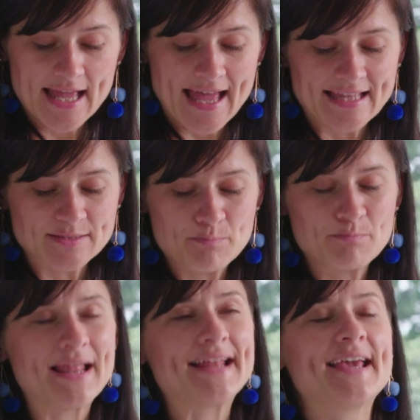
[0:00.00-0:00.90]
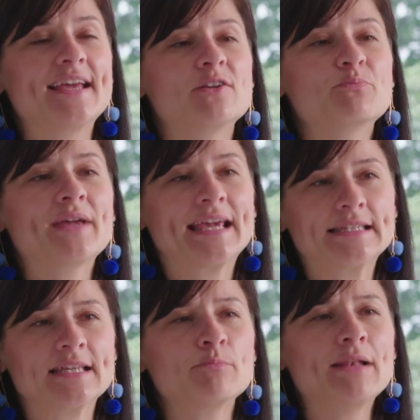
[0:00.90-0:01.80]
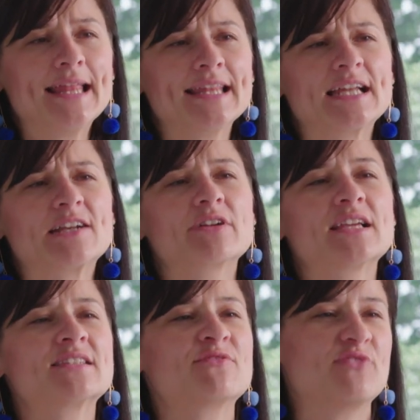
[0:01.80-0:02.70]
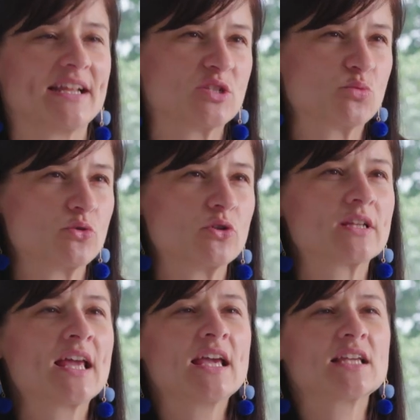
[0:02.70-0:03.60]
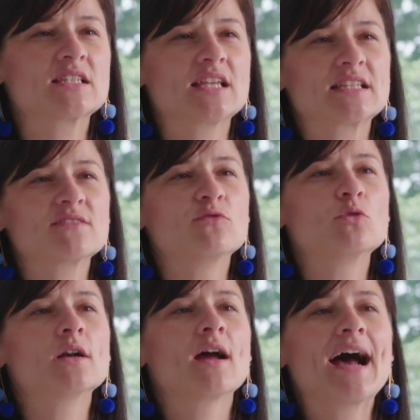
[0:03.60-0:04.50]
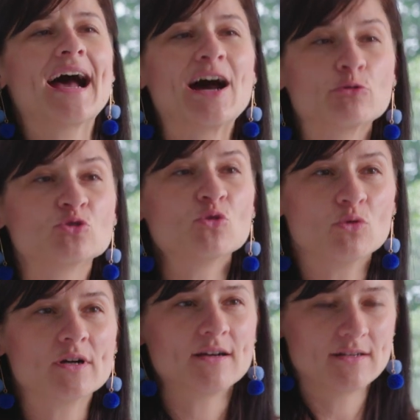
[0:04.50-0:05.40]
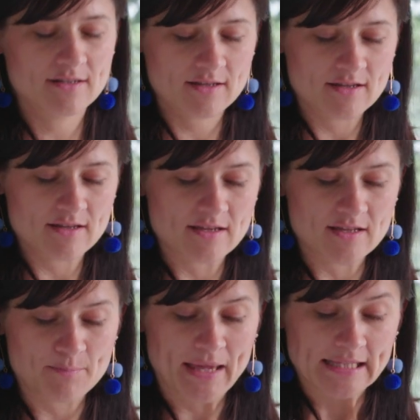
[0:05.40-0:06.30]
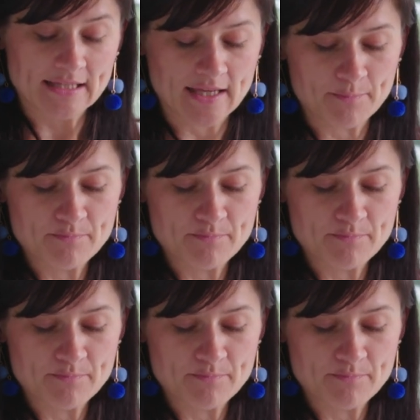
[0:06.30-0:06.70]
at plein air painting. Plein air is a French word. It stands for outdoor painting.